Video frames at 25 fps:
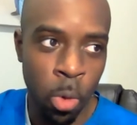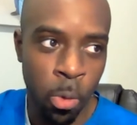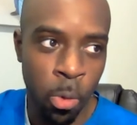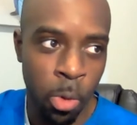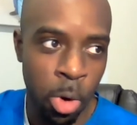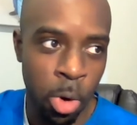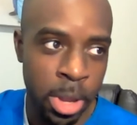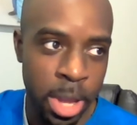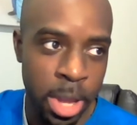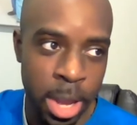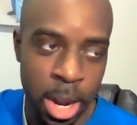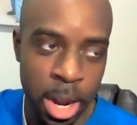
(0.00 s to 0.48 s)

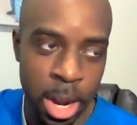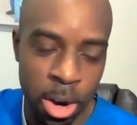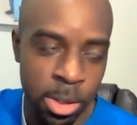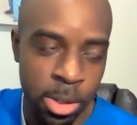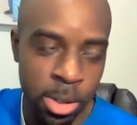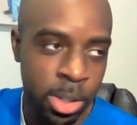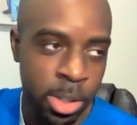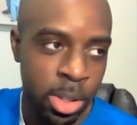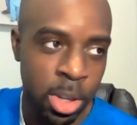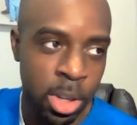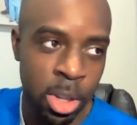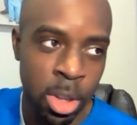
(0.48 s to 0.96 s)
for
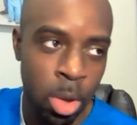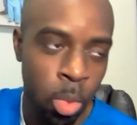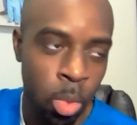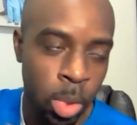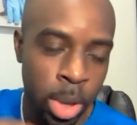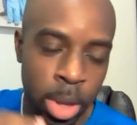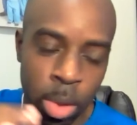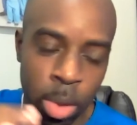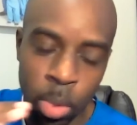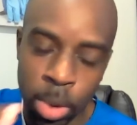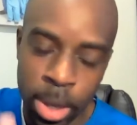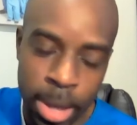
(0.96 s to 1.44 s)
years,
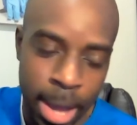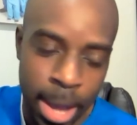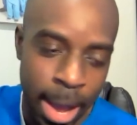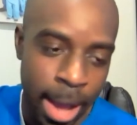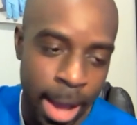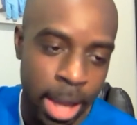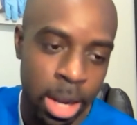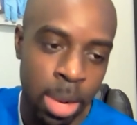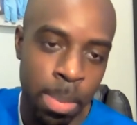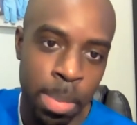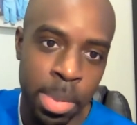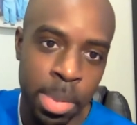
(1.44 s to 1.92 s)
we
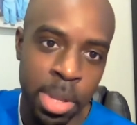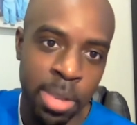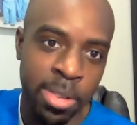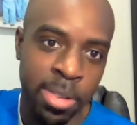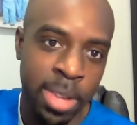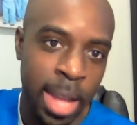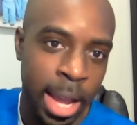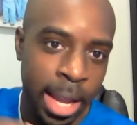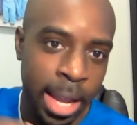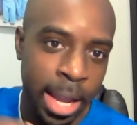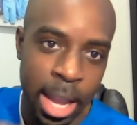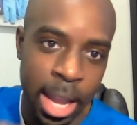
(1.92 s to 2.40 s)
guide them and they
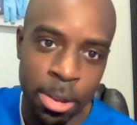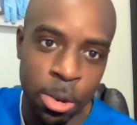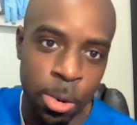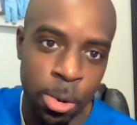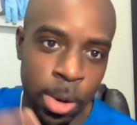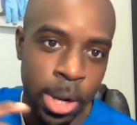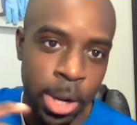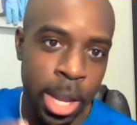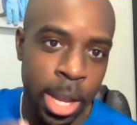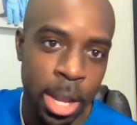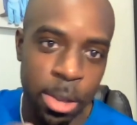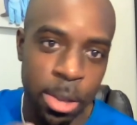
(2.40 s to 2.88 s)
say, I can't
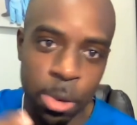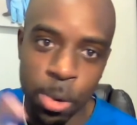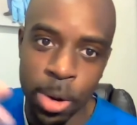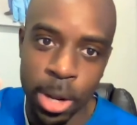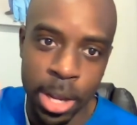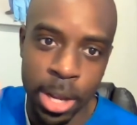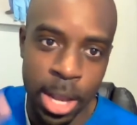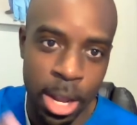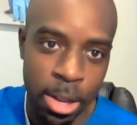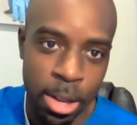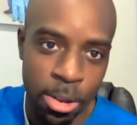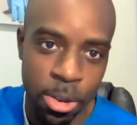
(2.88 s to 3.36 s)
do it, I can't do
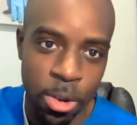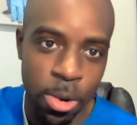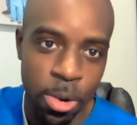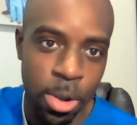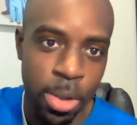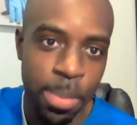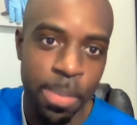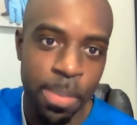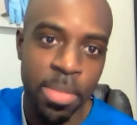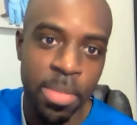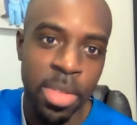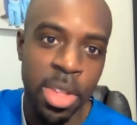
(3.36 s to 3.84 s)
it, I can't
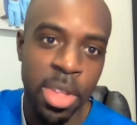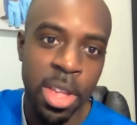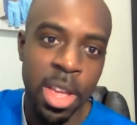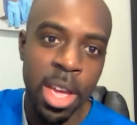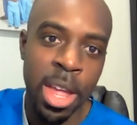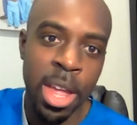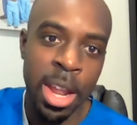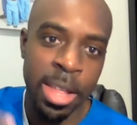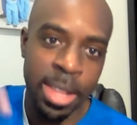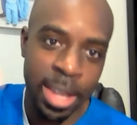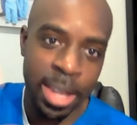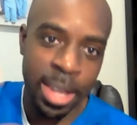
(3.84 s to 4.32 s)
do it.
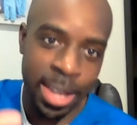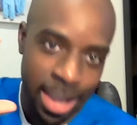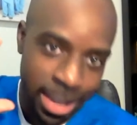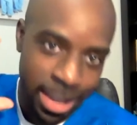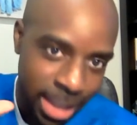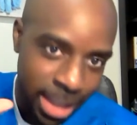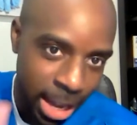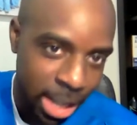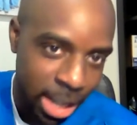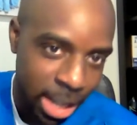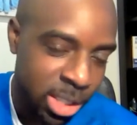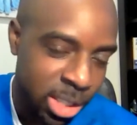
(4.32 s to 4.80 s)
And they
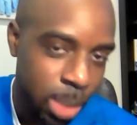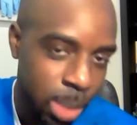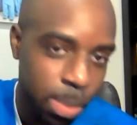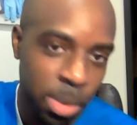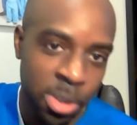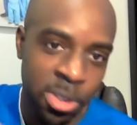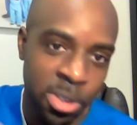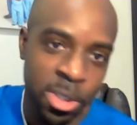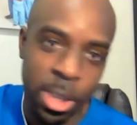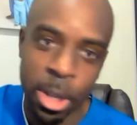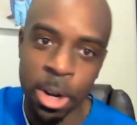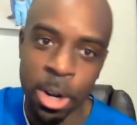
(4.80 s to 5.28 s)
get that
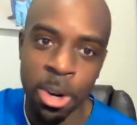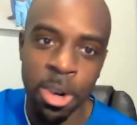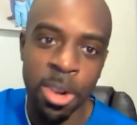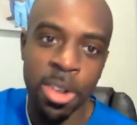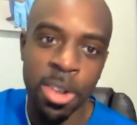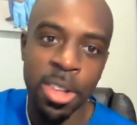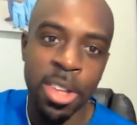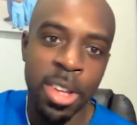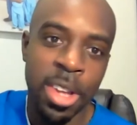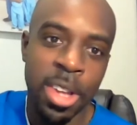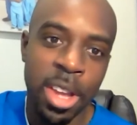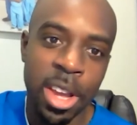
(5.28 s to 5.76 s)
acceptance
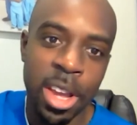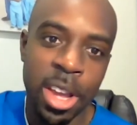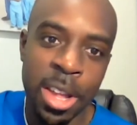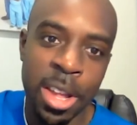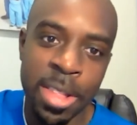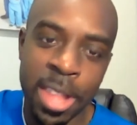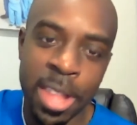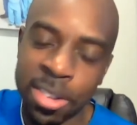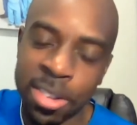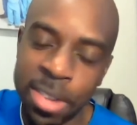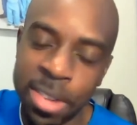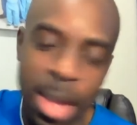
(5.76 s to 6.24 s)
letter,
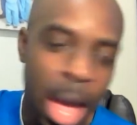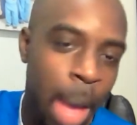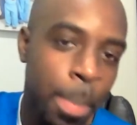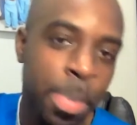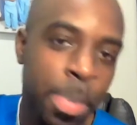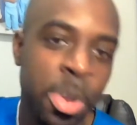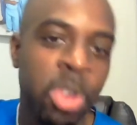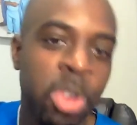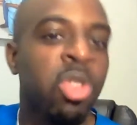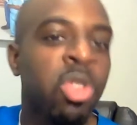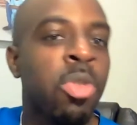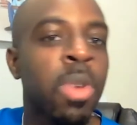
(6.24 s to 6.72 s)
and that's the
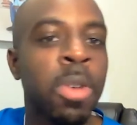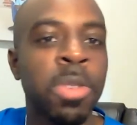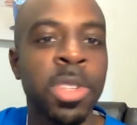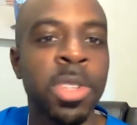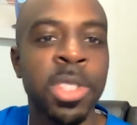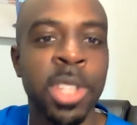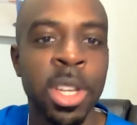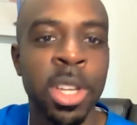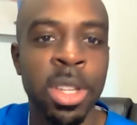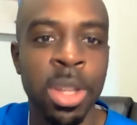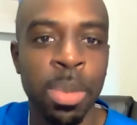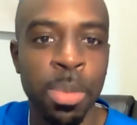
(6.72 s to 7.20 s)
happiest you've
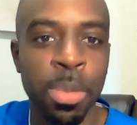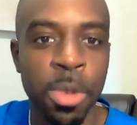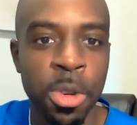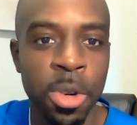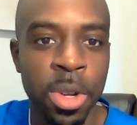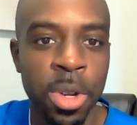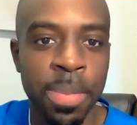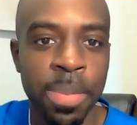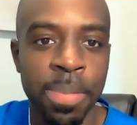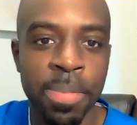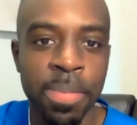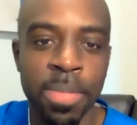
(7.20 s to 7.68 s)
ever seen them
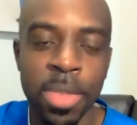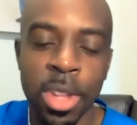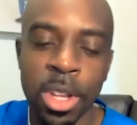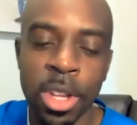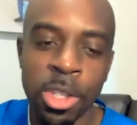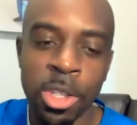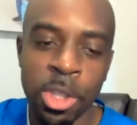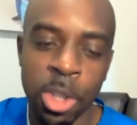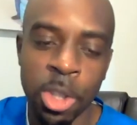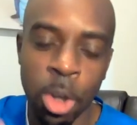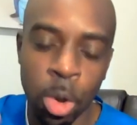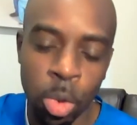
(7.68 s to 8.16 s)
do it.
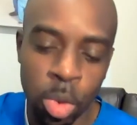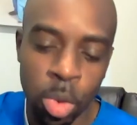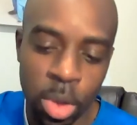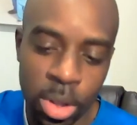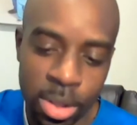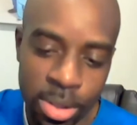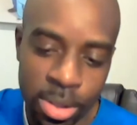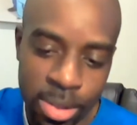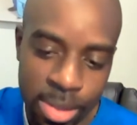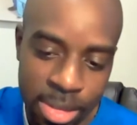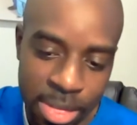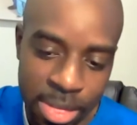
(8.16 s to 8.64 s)
So
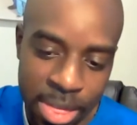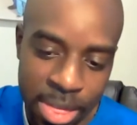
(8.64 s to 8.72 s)
wow.